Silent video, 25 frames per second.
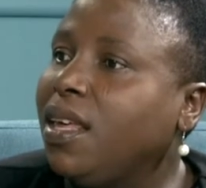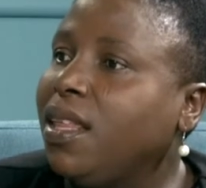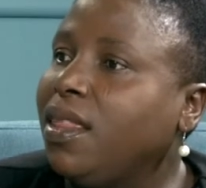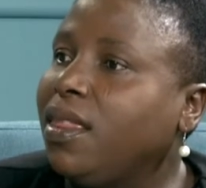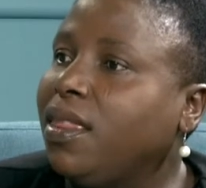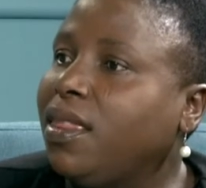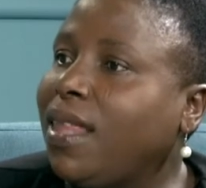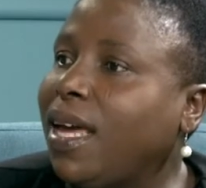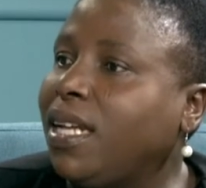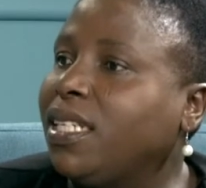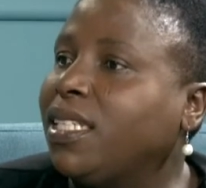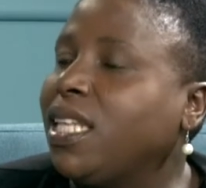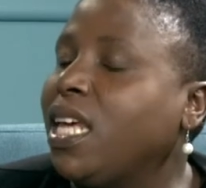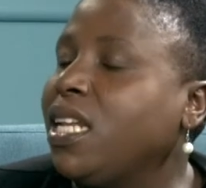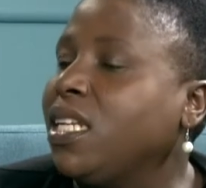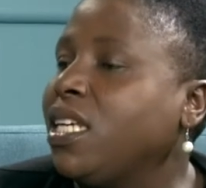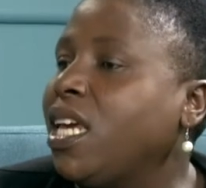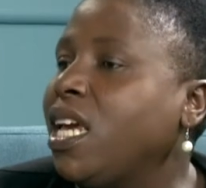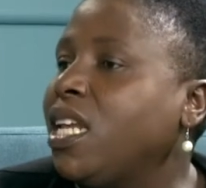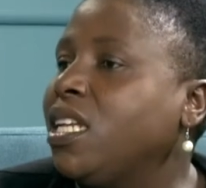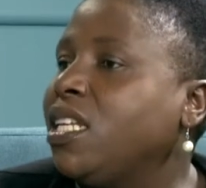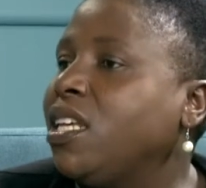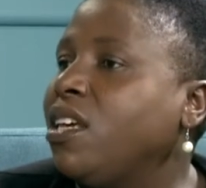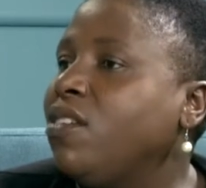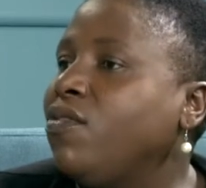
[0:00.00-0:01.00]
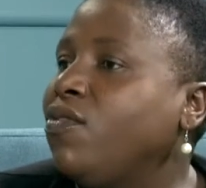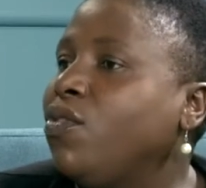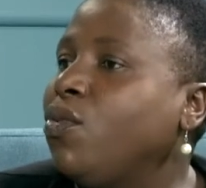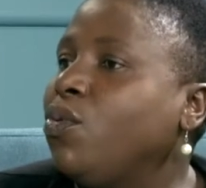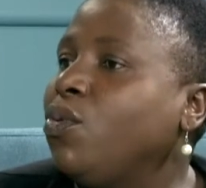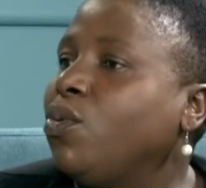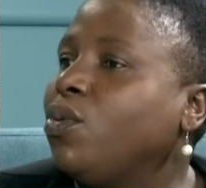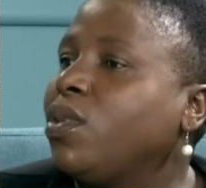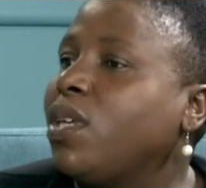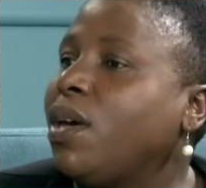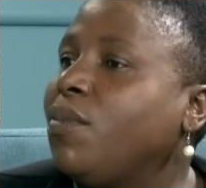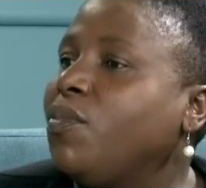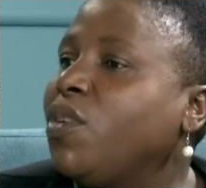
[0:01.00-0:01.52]
that then can give
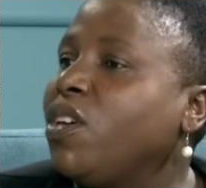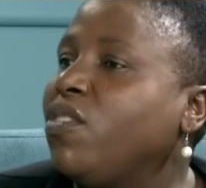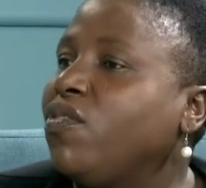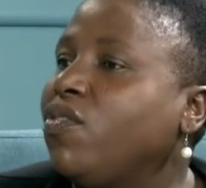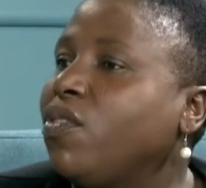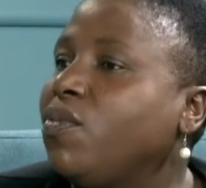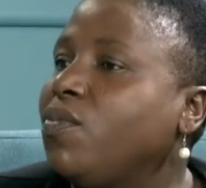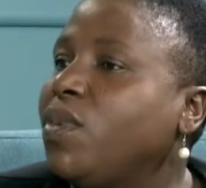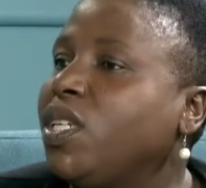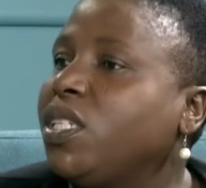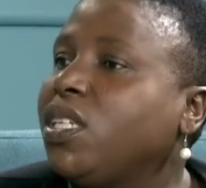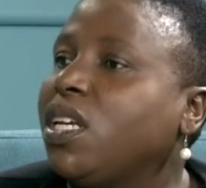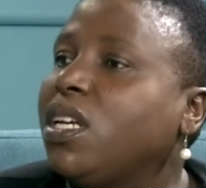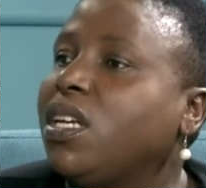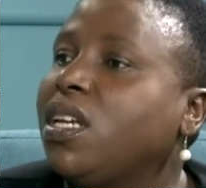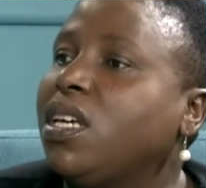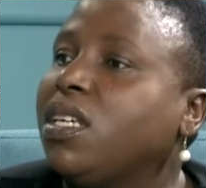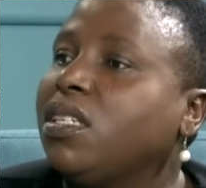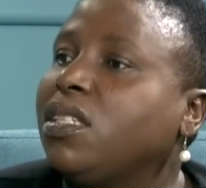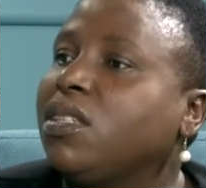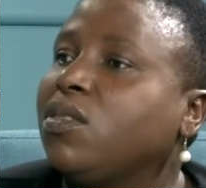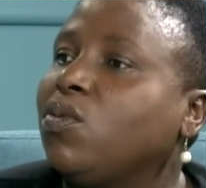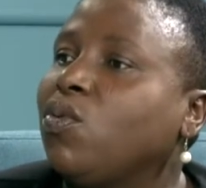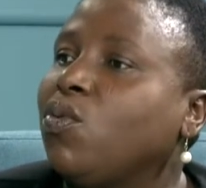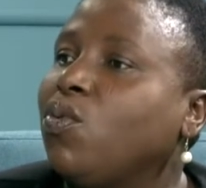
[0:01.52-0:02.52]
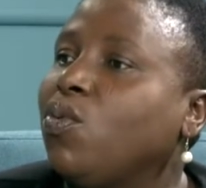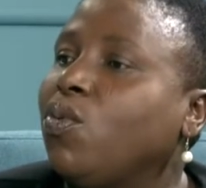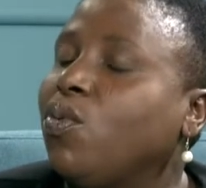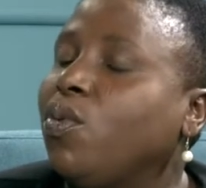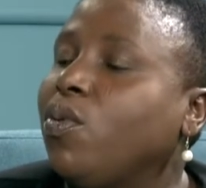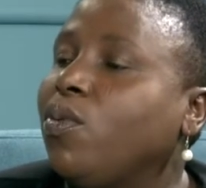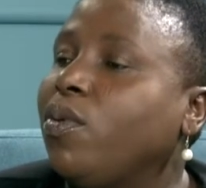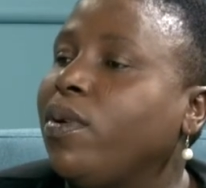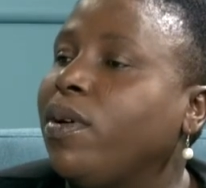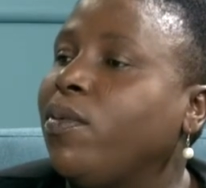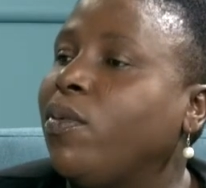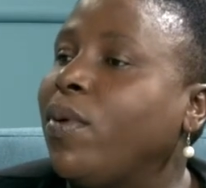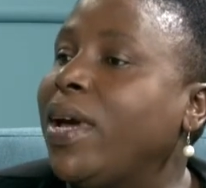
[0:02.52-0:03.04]
you some information as to
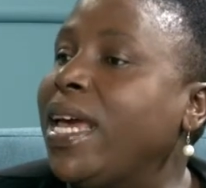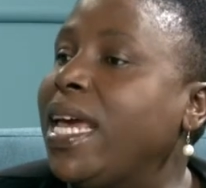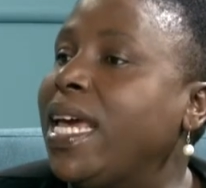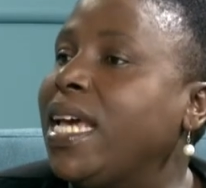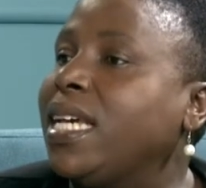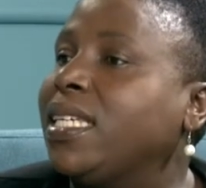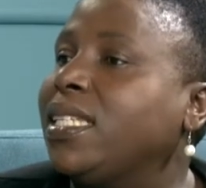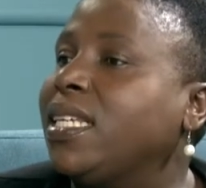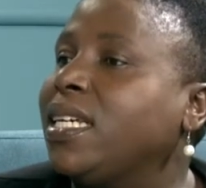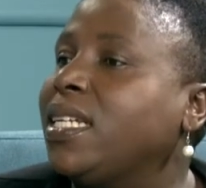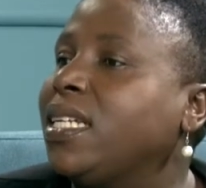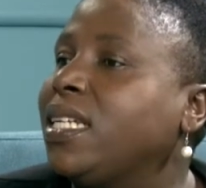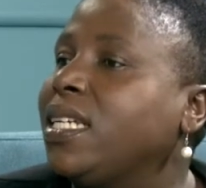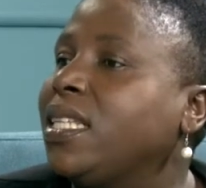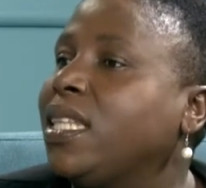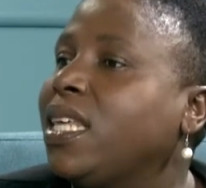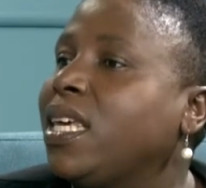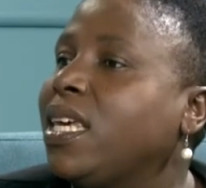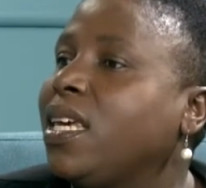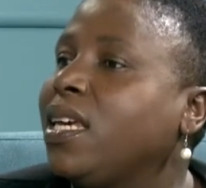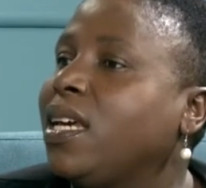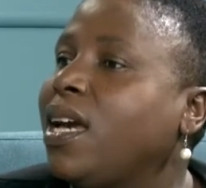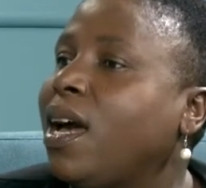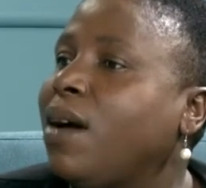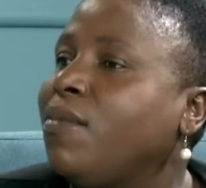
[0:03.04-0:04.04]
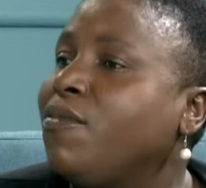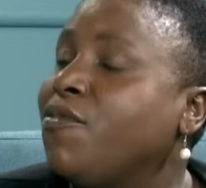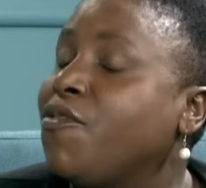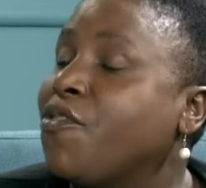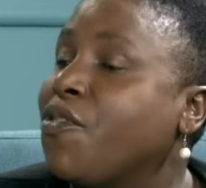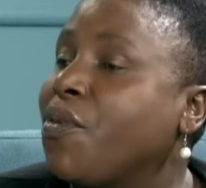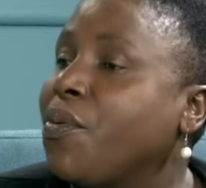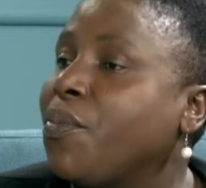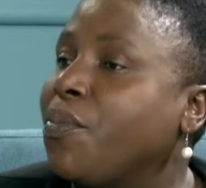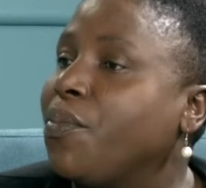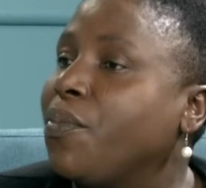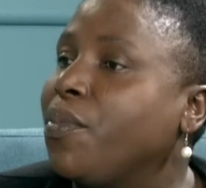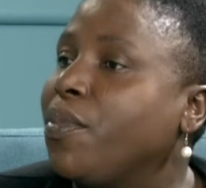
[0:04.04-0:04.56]
where exactly they come
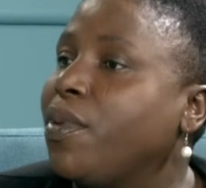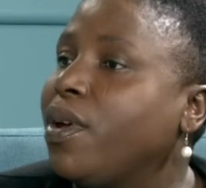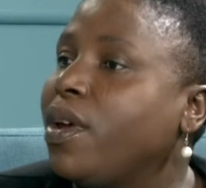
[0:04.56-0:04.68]
from.